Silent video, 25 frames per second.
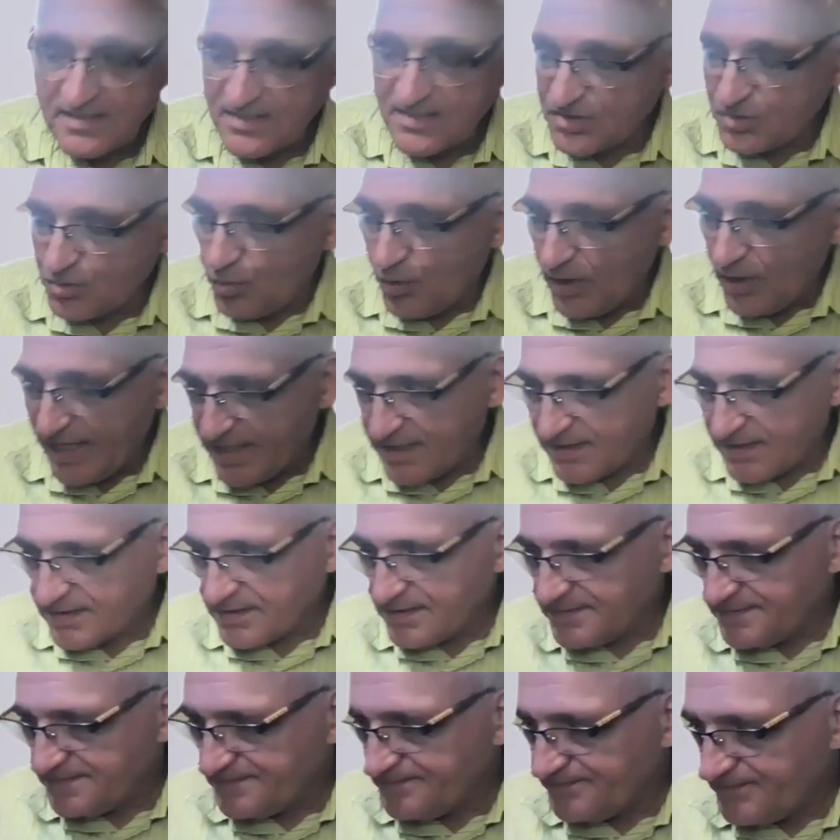a square
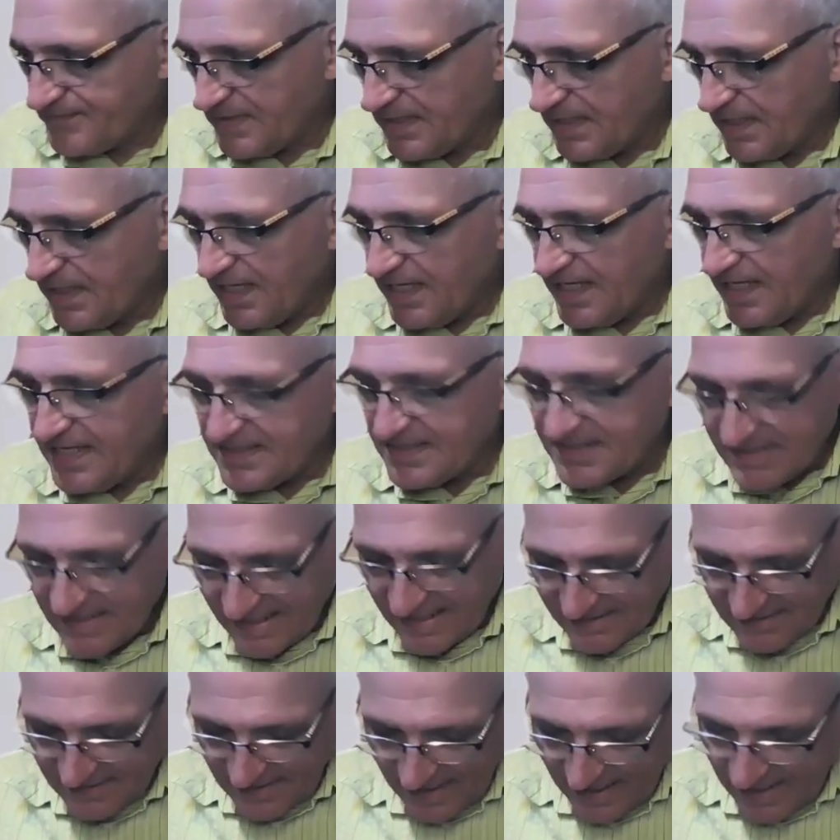is
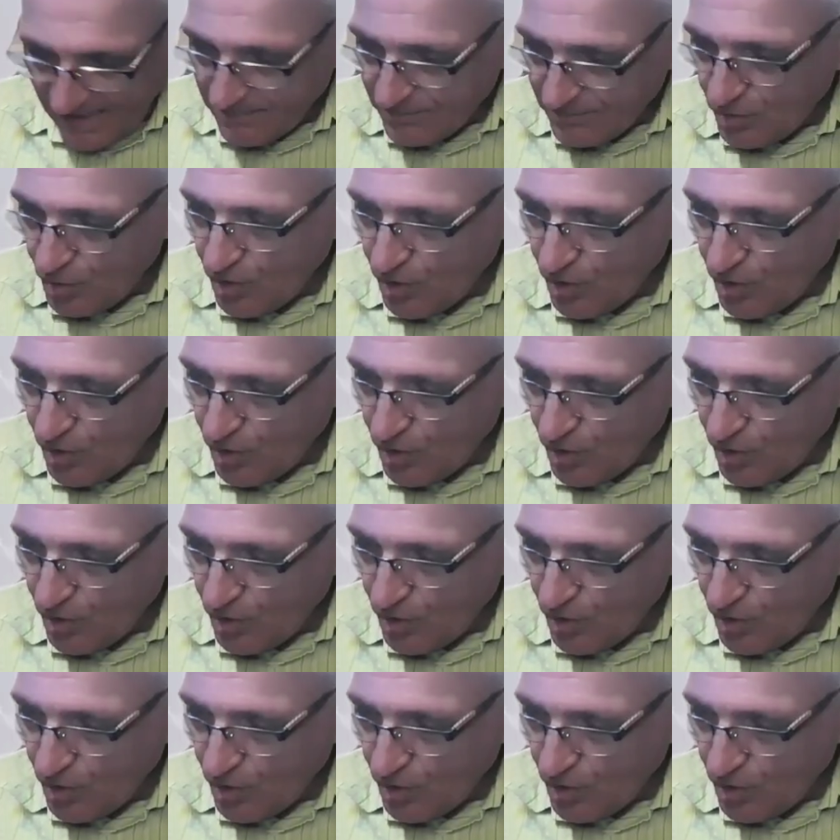that I'm